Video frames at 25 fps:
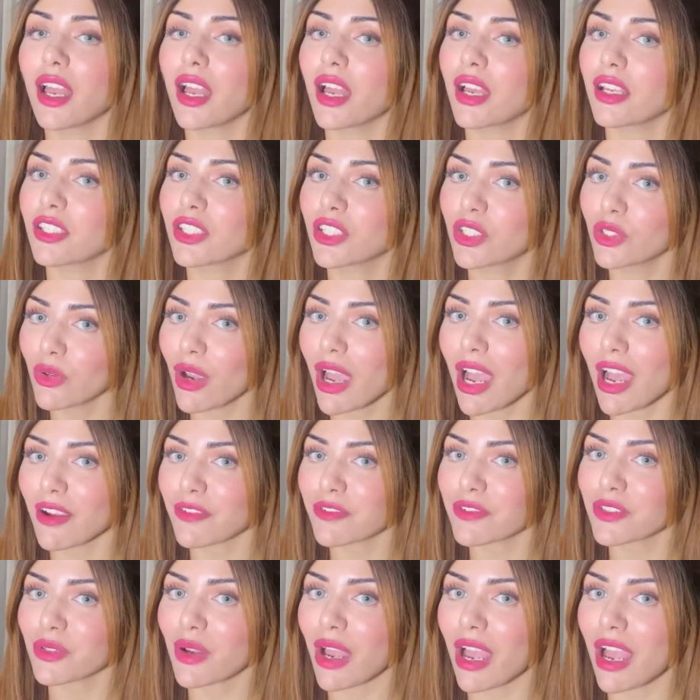you have
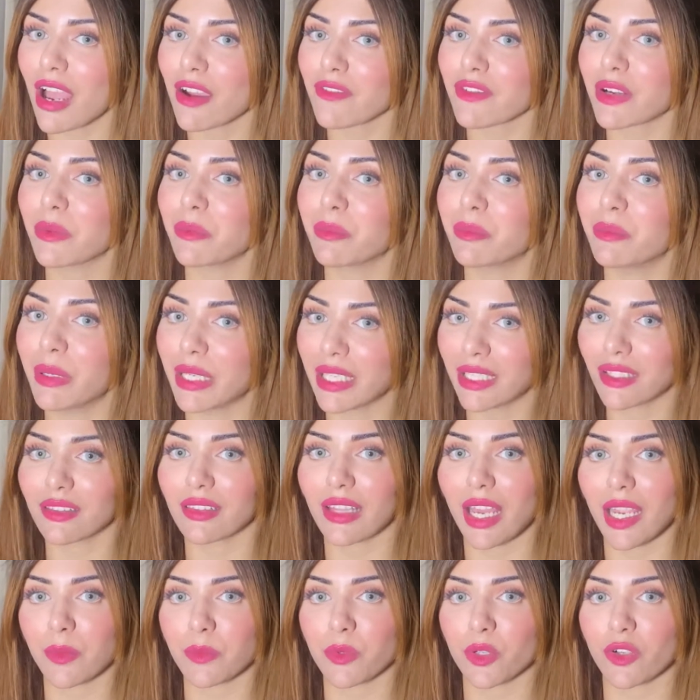to have a big
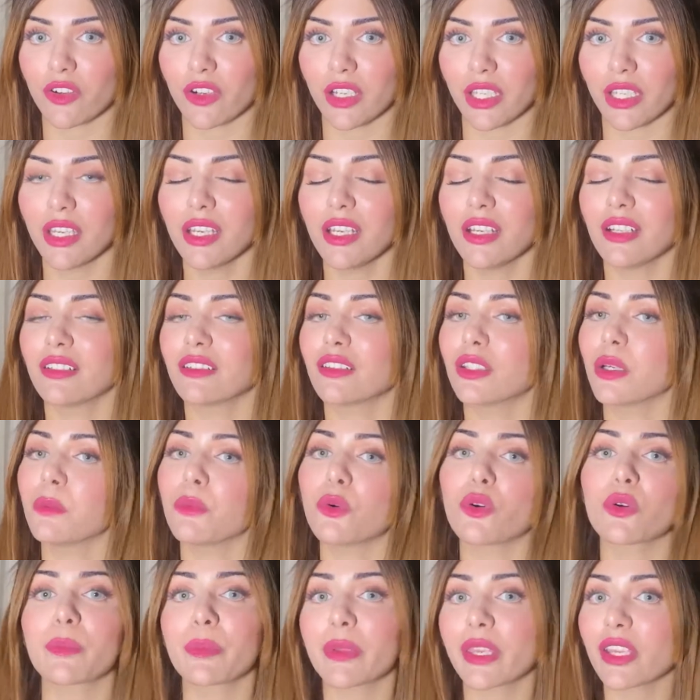library. The
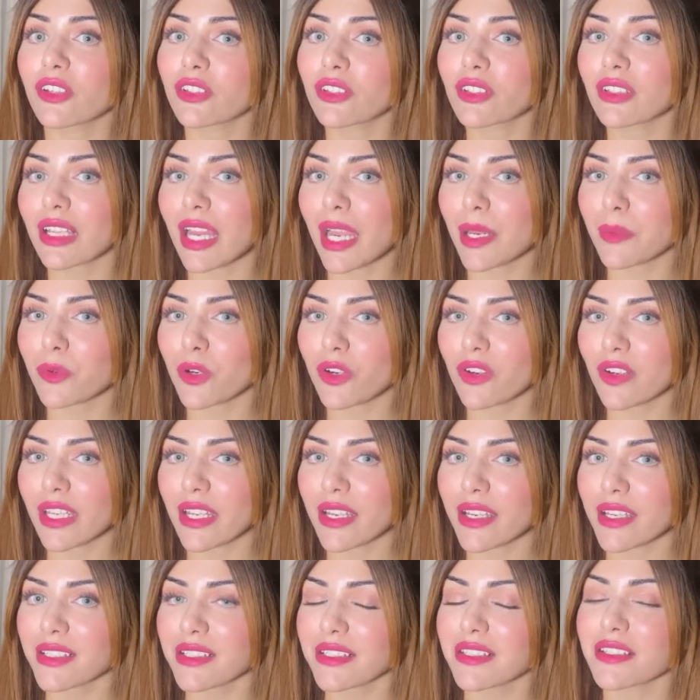more bigger the library
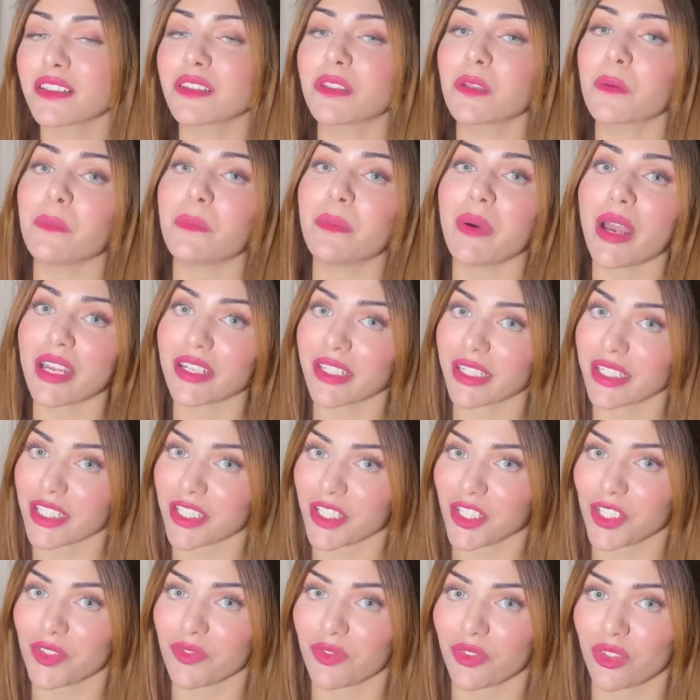is, the better it
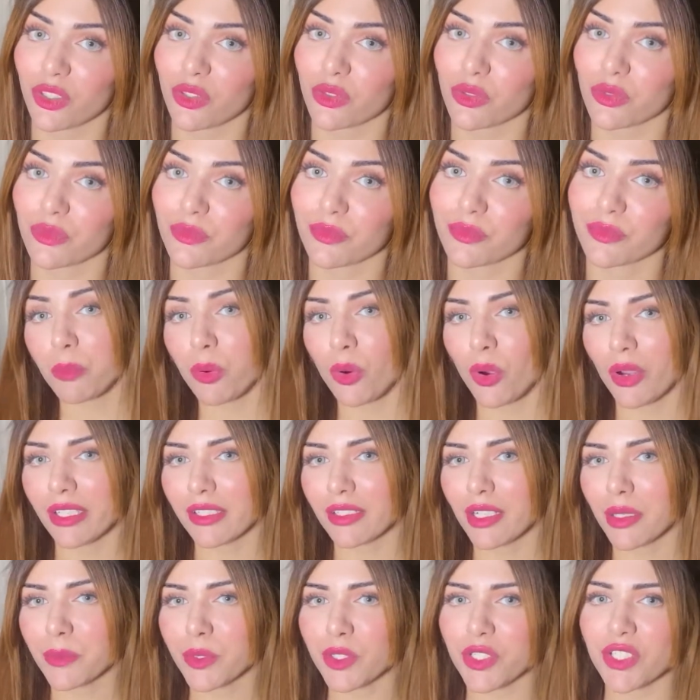is for you. Point
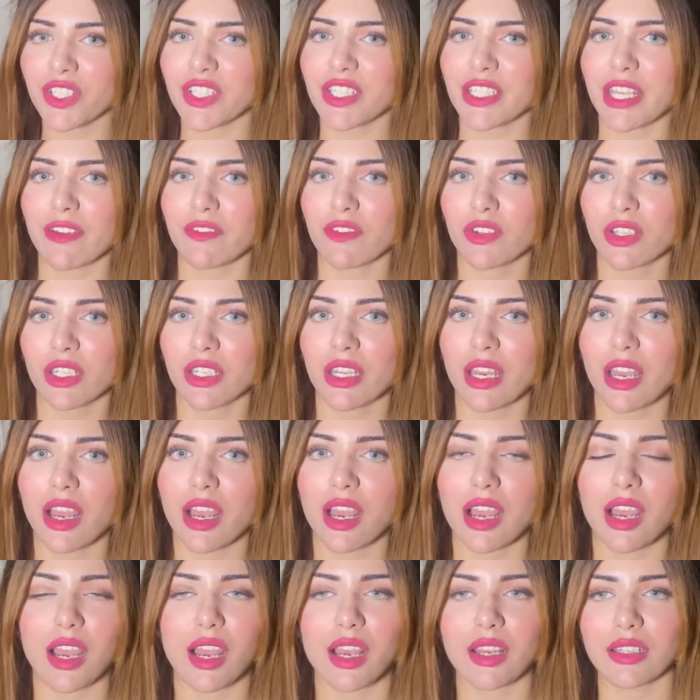number 7,
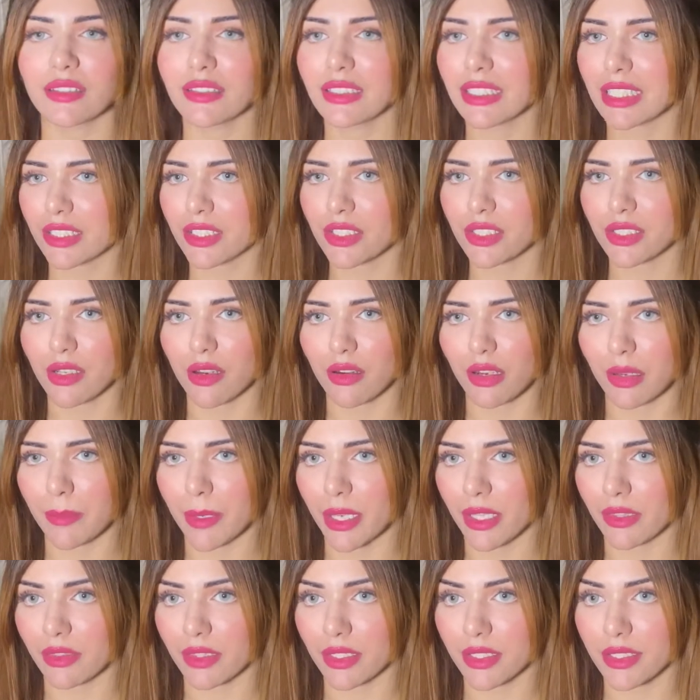let's talk
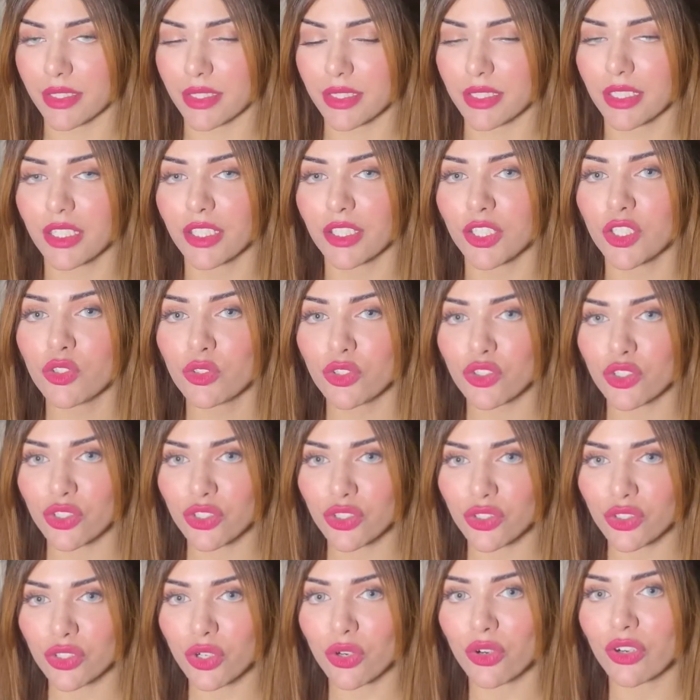about this. You
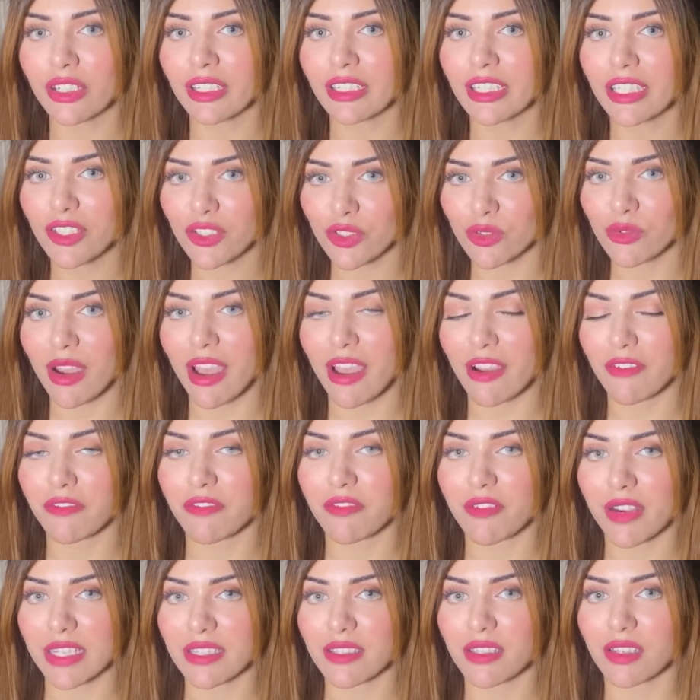surely do have
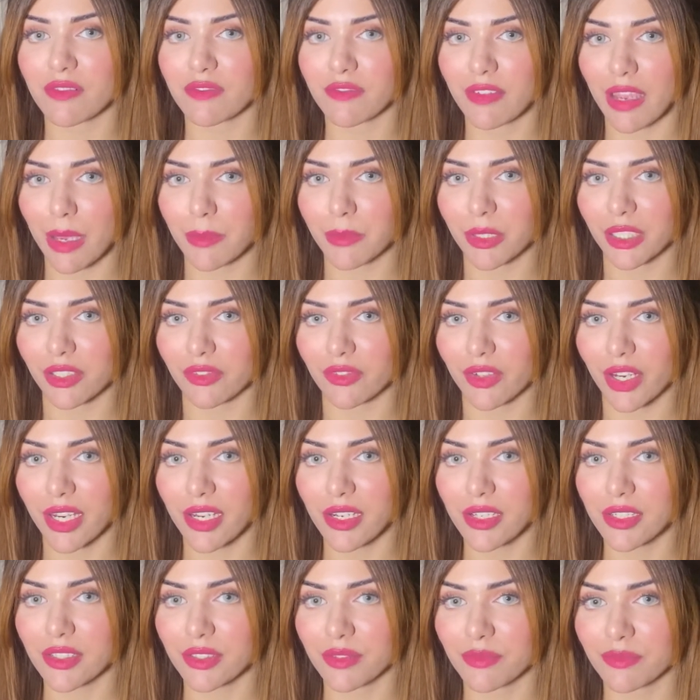friends and family, right?